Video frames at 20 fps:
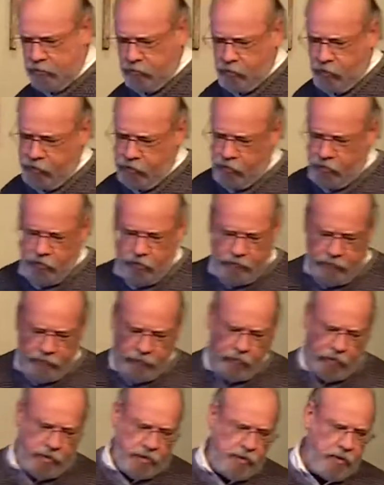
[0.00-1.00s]
Lloyd
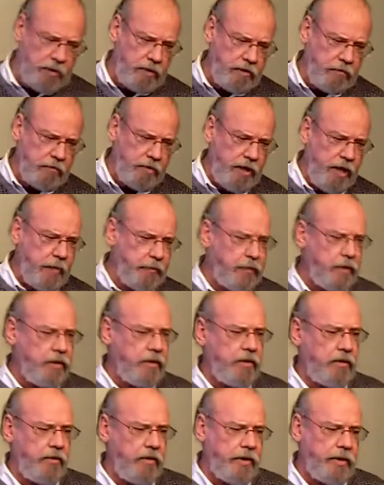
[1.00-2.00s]
Ogilvie was a chaplain
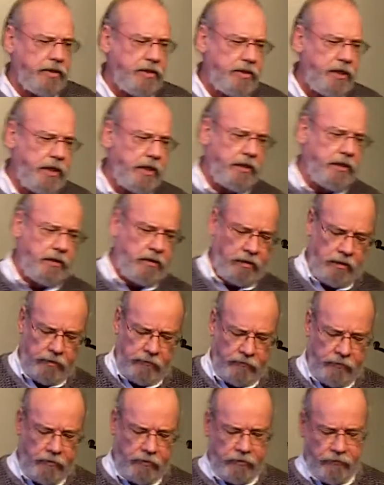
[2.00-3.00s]
of the U.S.
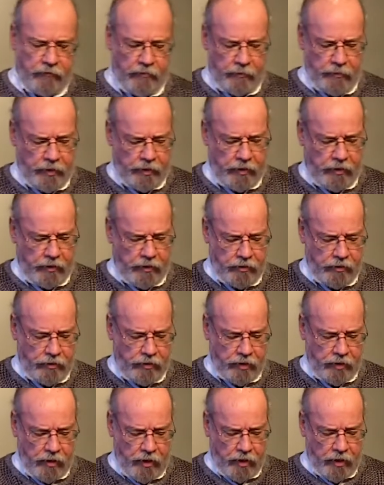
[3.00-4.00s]
Senate for many
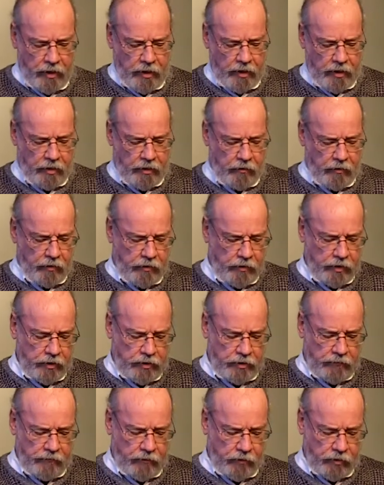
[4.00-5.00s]
years, and he wrote
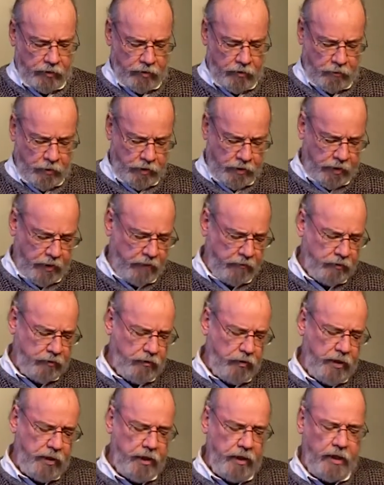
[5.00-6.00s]
this devotional book, and I was
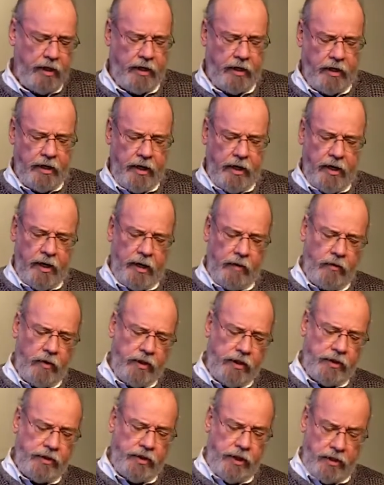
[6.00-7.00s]
reading it, and I
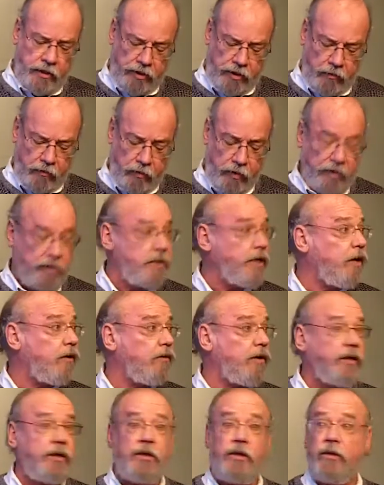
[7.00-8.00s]
wanted to share some with you. Is that
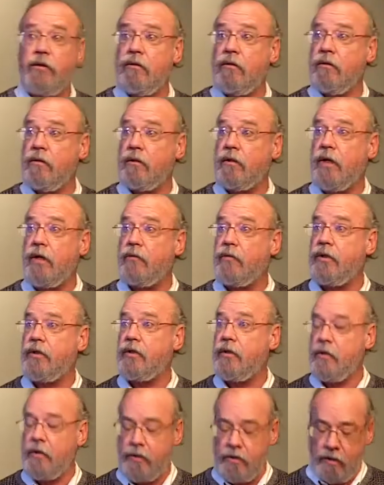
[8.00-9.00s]
all right to do? Can I read
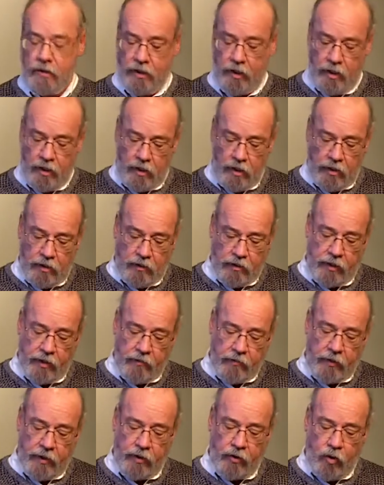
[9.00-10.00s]
some of this?
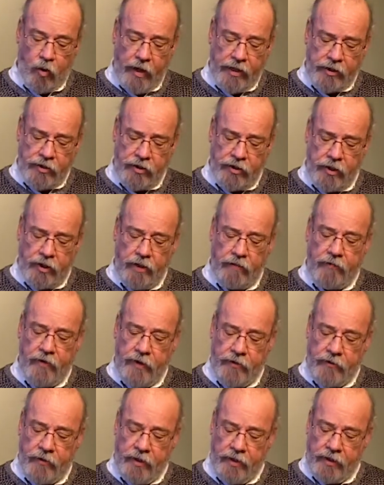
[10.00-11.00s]
Okay. The question of
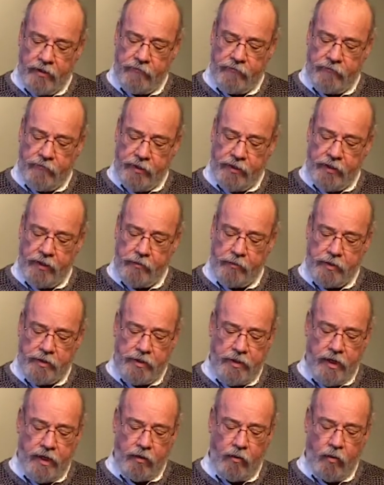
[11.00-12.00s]
authentic freedom
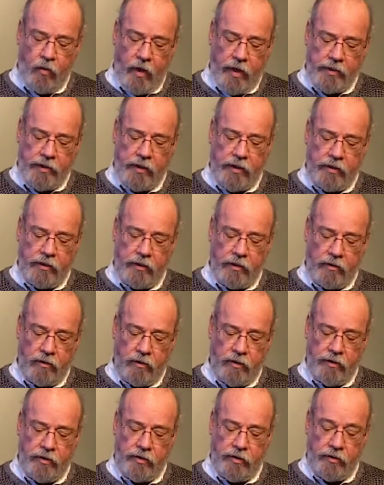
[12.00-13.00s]
is not what can the
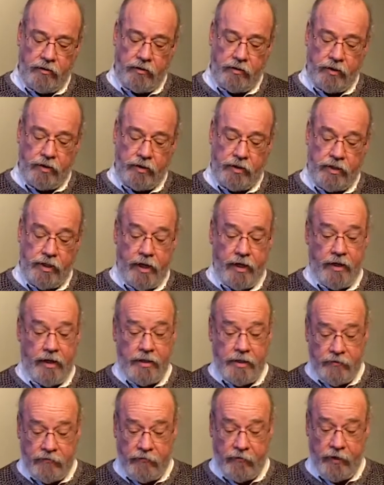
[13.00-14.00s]
Lord do to set
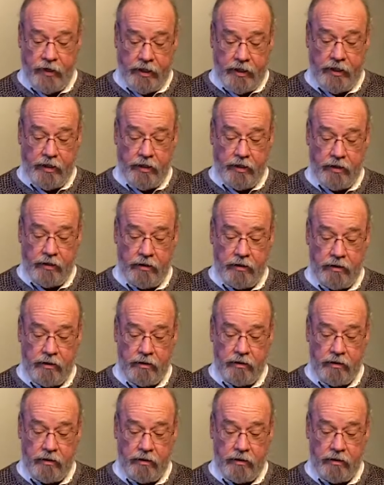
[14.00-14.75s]
us free,